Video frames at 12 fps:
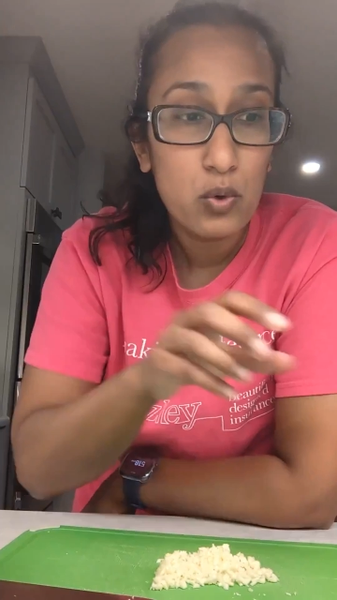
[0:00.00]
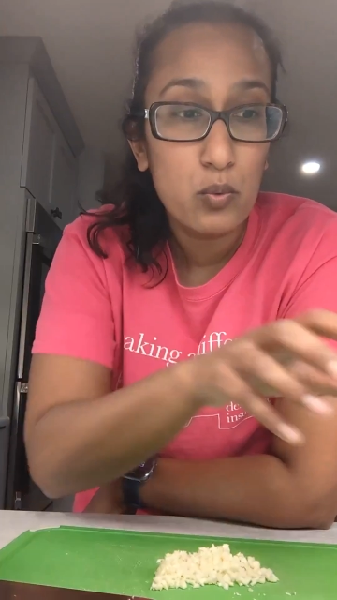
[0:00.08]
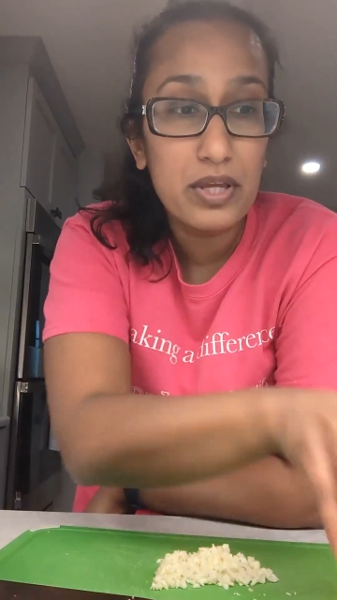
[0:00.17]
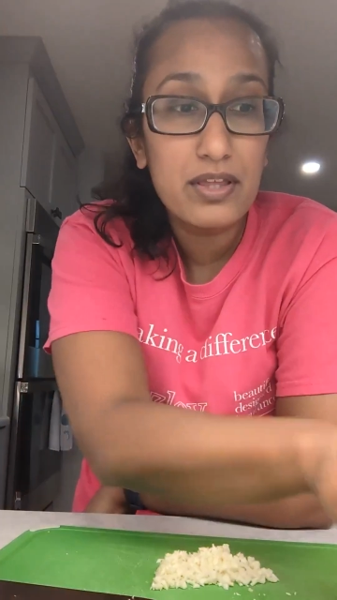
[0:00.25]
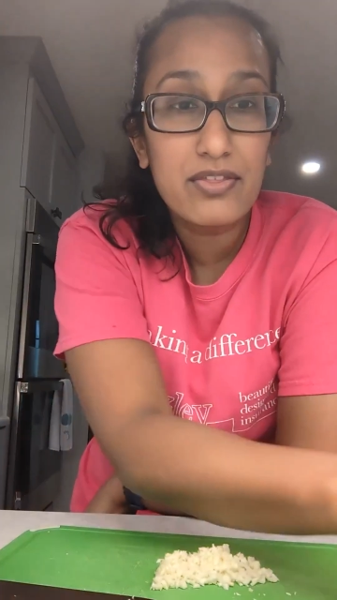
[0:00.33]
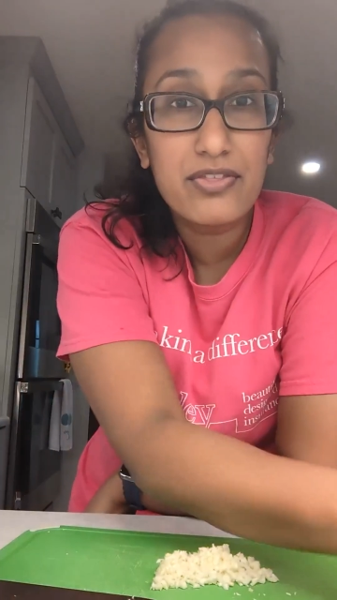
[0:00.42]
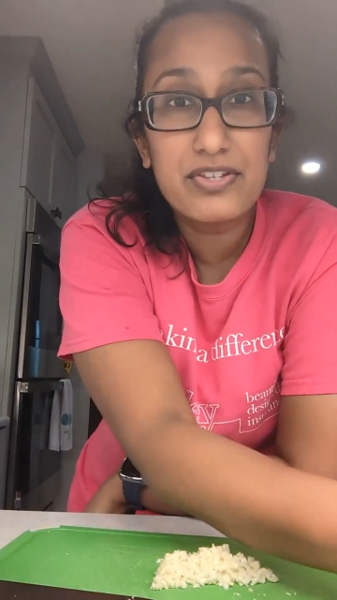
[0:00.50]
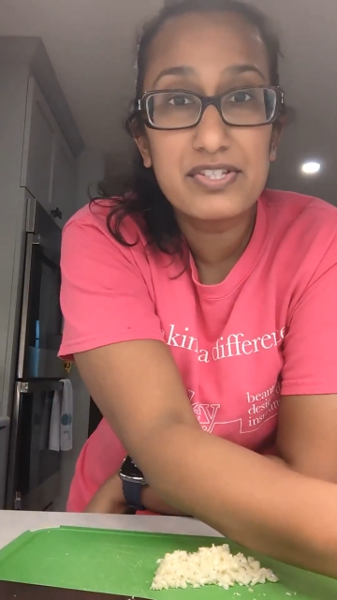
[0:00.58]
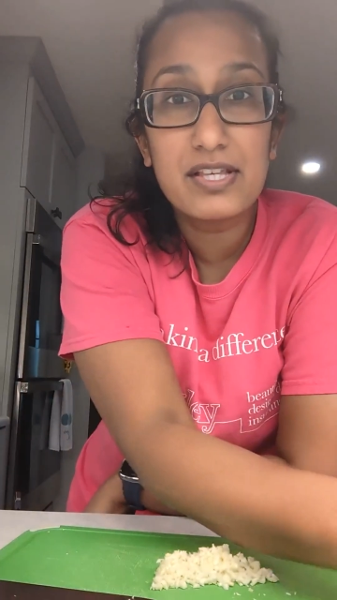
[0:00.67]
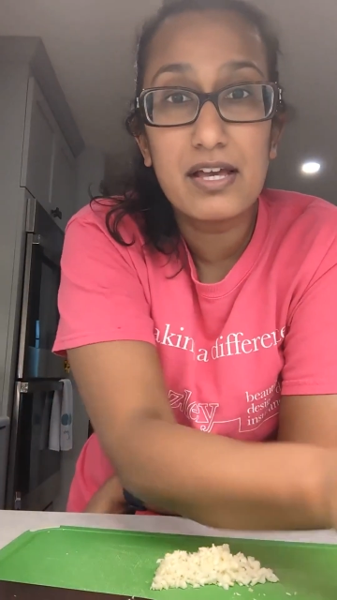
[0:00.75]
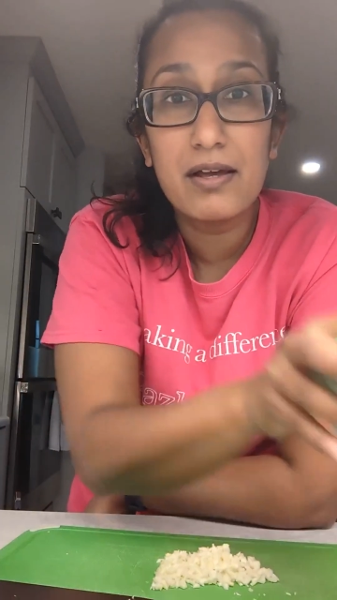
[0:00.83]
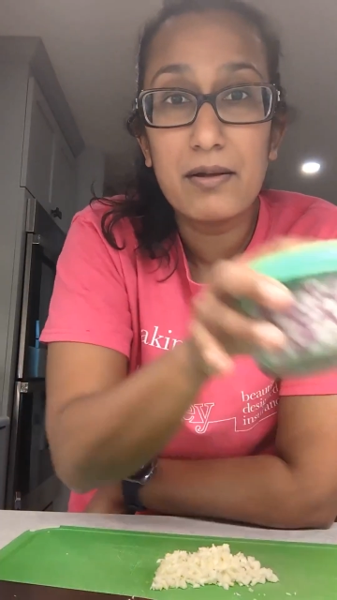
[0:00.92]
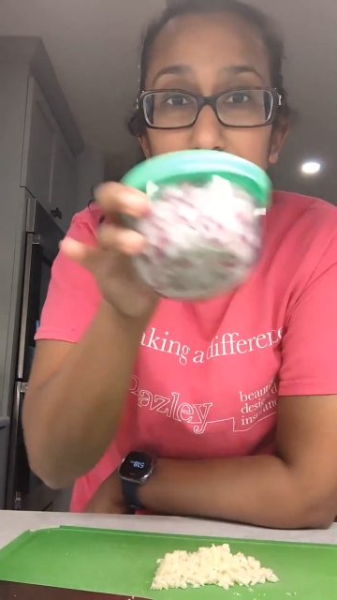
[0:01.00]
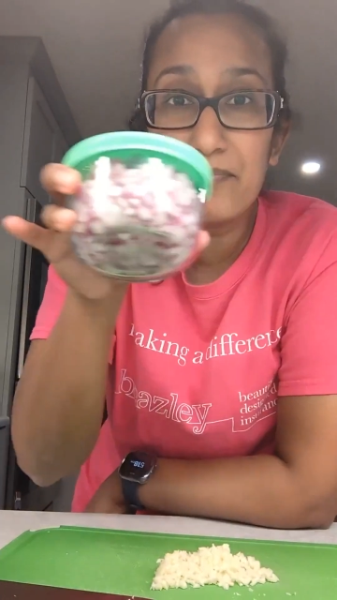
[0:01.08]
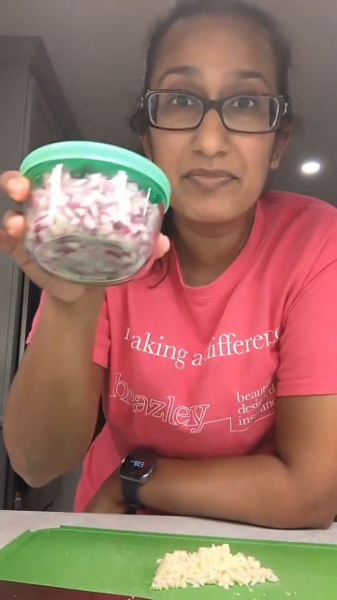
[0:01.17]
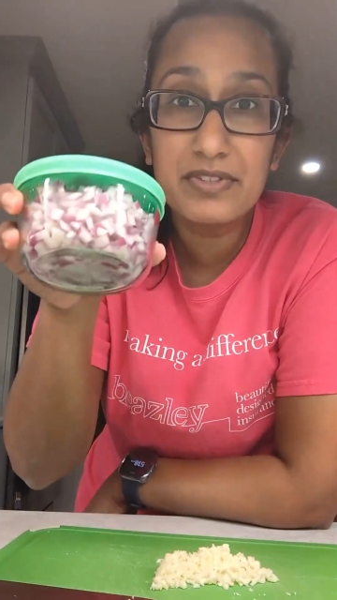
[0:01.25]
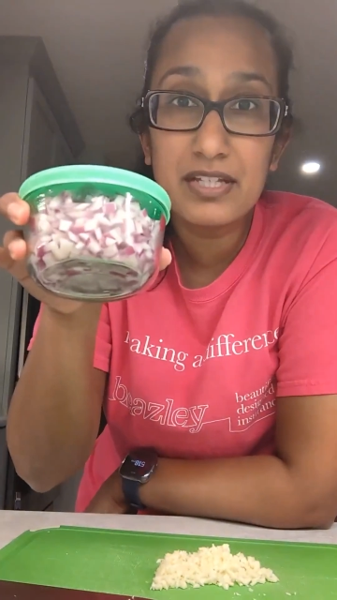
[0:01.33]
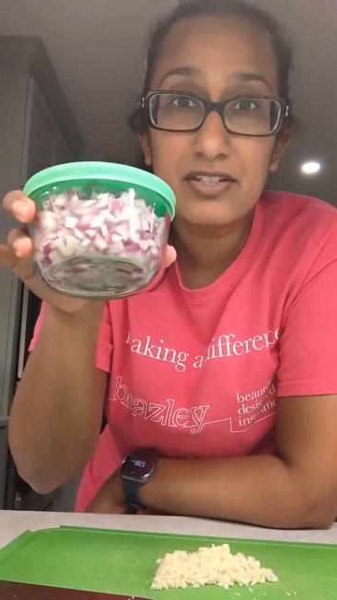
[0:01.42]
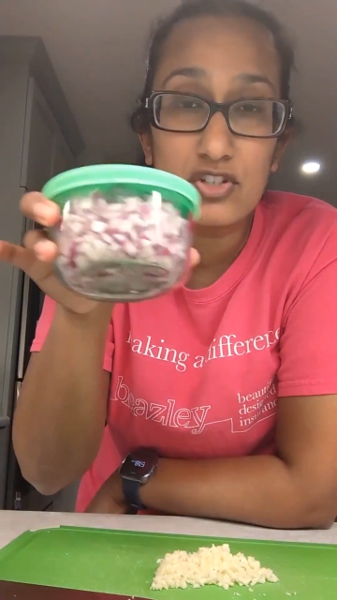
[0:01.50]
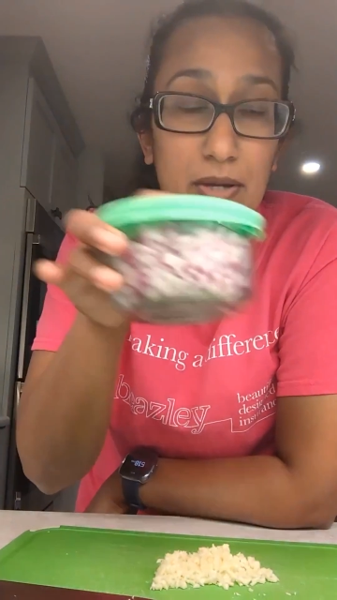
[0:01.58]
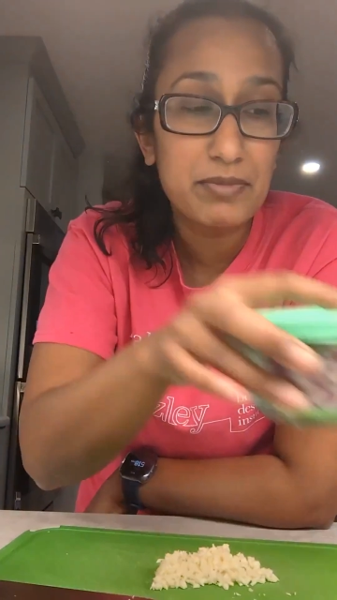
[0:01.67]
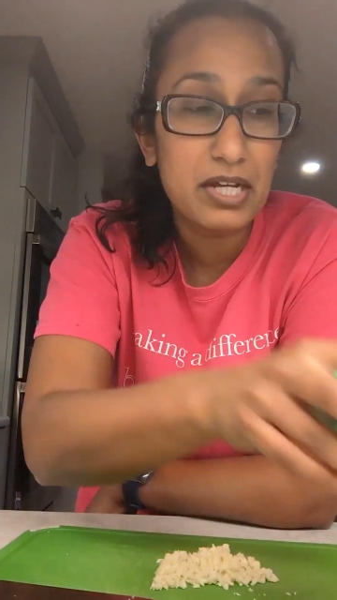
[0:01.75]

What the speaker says: with some chopped